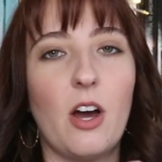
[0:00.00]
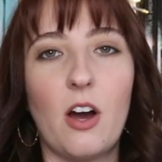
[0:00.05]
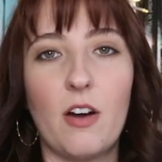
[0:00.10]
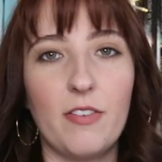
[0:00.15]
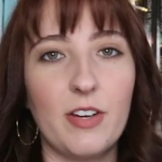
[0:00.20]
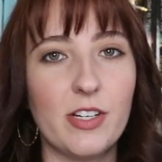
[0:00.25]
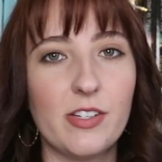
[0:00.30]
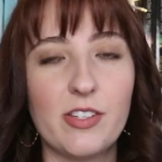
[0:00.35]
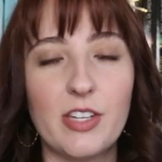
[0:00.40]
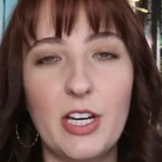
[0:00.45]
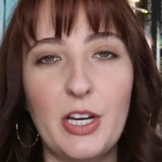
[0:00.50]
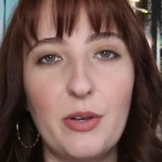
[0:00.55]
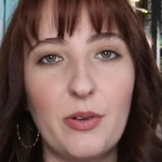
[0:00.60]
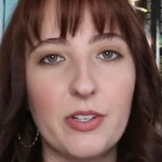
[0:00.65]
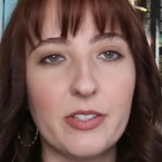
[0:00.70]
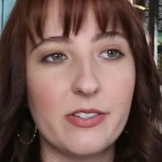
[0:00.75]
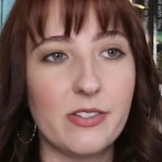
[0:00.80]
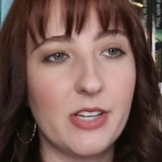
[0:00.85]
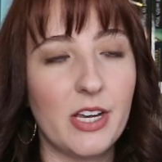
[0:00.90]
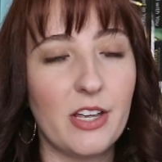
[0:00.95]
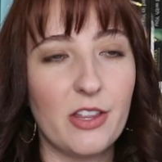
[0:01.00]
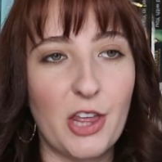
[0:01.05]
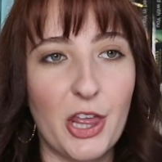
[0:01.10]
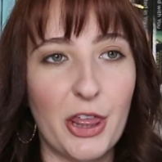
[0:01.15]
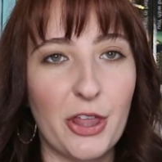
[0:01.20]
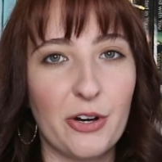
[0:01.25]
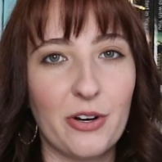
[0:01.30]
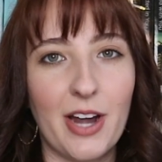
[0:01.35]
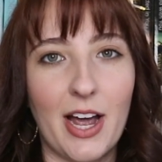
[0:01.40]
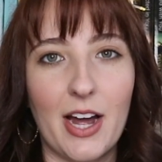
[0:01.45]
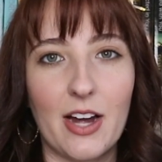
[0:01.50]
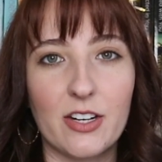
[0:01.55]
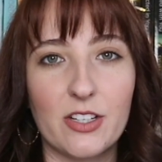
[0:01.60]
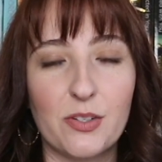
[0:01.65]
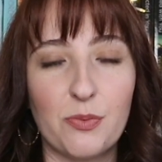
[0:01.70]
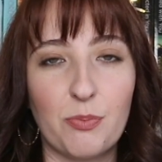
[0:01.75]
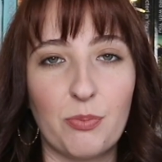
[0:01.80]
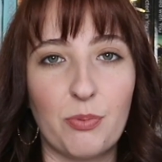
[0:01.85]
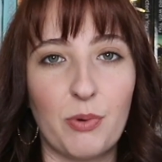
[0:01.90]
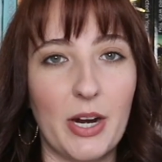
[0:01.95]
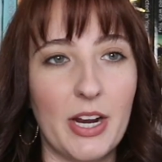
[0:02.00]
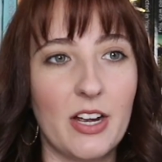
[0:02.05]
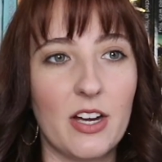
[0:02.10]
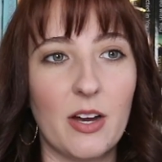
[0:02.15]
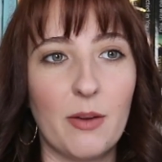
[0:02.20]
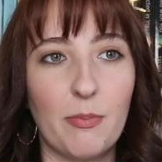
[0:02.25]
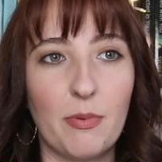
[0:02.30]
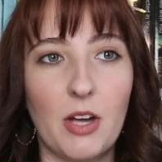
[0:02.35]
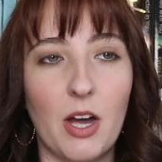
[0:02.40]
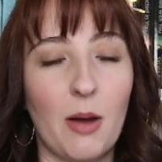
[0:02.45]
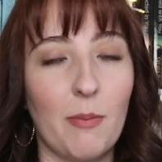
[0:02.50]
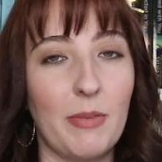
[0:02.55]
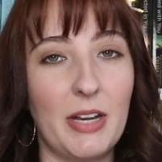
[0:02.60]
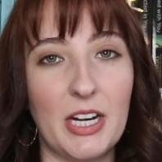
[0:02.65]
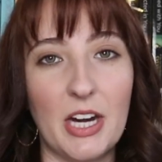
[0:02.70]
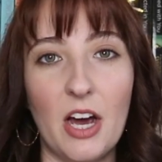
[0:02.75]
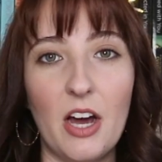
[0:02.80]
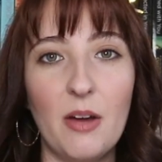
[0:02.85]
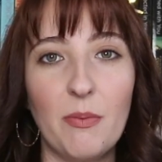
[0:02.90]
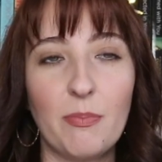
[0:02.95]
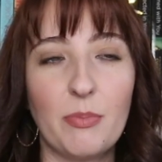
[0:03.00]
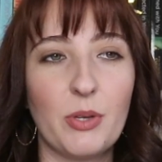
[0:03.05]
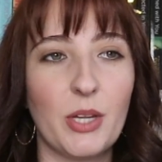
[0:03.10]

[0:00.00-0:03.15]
Obviously, you could see the third act breakup coming up.